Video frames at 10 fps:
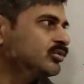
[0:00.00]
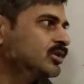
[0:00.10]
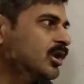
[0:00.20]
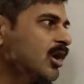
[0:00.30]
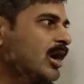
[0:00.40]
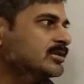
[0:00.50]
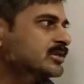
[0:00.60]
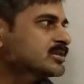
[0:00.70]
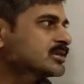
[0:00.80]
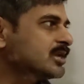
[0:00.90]
to the
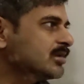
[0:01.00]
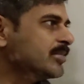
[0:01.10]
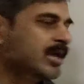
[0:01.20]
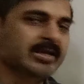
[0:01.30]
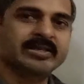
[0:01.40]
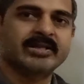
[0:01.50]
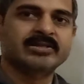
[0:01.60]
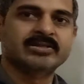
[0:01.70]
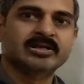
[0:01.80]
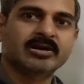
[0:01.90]
losses because
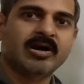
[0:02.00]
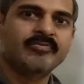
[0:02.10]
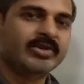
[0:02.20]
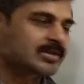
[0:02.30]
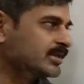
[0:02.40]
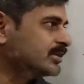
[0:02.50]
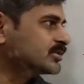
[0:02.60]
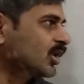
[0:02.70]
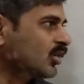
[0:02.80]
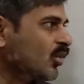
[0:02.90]
that's obviously it's
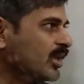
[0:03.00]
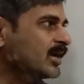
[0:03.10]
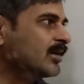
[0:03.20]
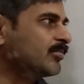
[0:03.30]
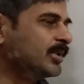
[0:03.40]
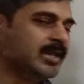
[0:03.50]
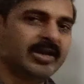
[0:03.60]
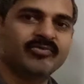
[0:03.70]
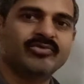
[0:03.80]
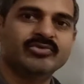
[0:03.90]
a growing company,
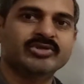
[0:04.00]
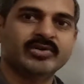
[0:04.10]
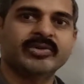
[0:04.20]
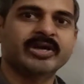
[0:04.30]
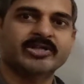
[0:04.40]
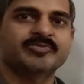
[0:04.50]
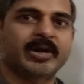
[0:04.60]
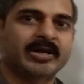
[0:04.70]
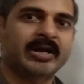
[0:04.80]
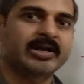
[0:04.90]
and future we
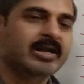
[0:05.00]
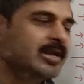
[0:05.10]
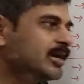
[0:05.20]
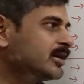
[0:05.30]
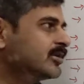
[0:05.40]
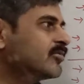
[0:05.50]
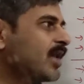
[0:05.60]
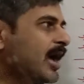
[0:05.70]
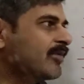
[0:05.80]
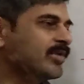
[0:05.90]
expect that it will
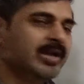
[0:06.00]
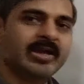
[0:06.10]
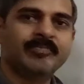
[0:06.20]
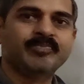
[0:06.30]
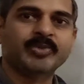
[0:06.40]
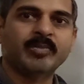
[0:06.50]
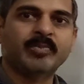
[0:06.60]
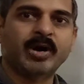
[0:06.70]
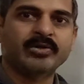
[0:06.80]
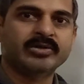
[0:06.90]
have a
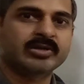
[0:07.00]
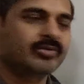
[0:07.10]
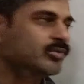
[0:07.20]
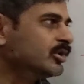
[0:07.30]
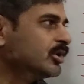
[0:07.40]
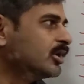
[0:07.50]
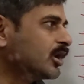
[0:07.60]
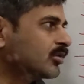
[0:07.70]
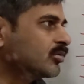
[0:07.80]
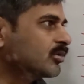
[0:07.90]
positive
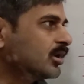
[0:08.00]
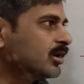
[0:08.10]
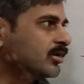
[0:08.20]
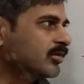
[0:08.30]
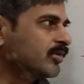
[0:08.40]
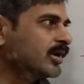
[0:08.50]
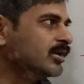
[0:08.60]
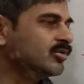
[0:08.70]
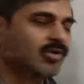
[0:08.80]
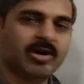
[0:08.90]

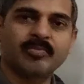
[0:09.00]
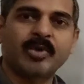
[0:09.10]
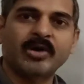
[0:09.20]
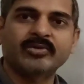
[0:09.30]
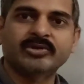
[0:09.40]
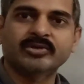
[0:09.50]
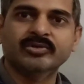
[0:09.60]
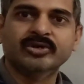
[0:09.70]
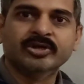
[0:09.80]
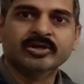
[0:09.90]
revenue or a positive
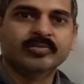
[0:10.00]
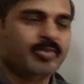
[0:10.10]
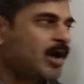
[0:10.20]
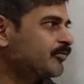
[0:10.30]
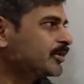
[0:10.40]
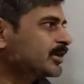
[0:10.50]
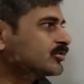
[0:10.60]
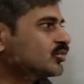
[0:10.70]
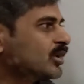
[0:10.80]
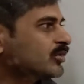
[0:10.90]
profit and
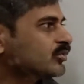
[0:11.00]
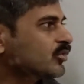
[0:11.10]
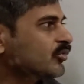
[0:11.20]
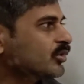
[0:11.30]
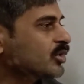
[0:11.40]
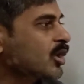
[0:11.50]
so on and so forth.